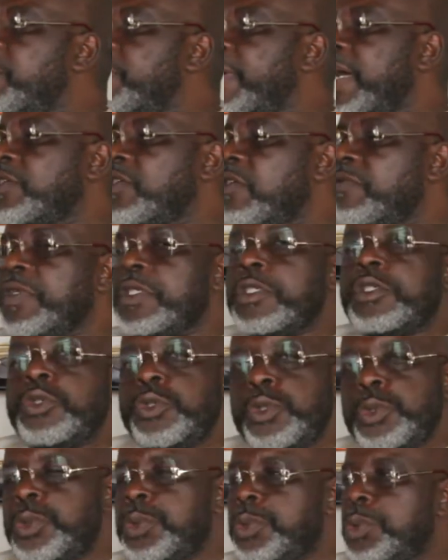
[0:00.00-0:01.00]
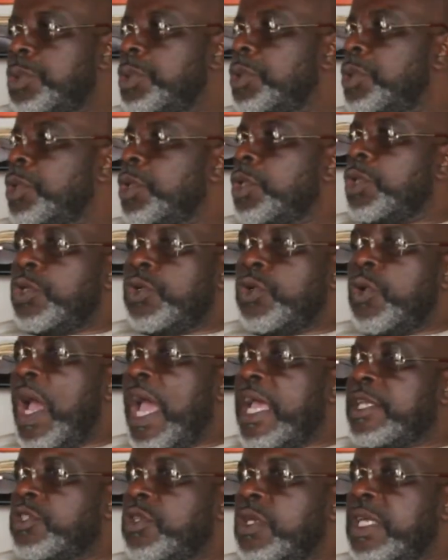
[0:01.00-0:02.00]
be part of it. No, you don't
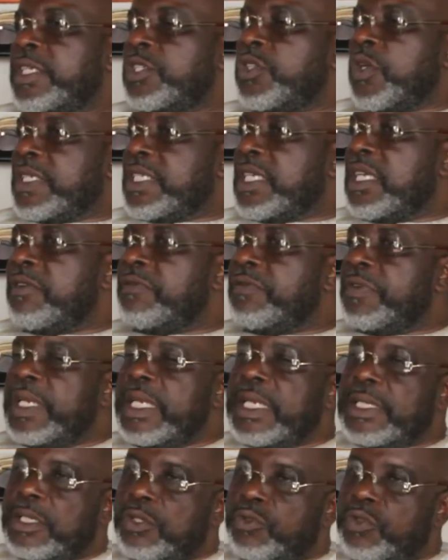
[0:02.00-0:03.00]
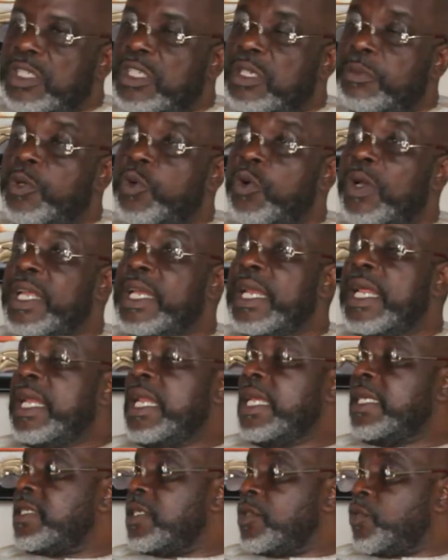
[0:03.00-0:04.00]
isolate yourself in a situation because in a
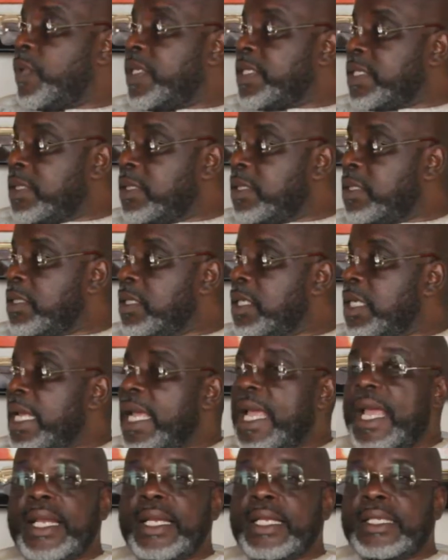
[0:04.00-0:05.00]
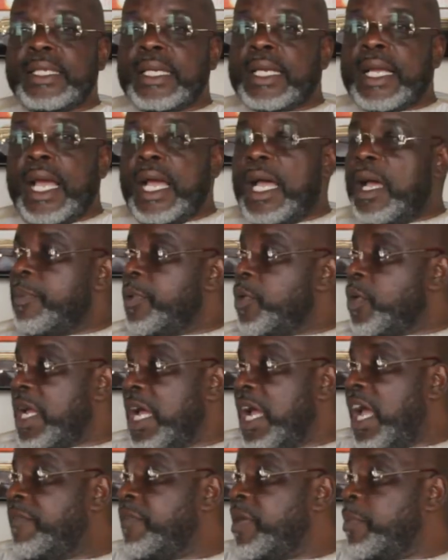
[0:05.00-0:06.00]
league situation, anything can happen. You
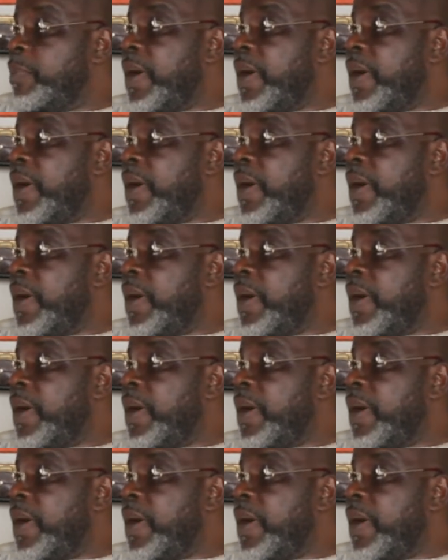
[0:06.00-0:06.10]
can have a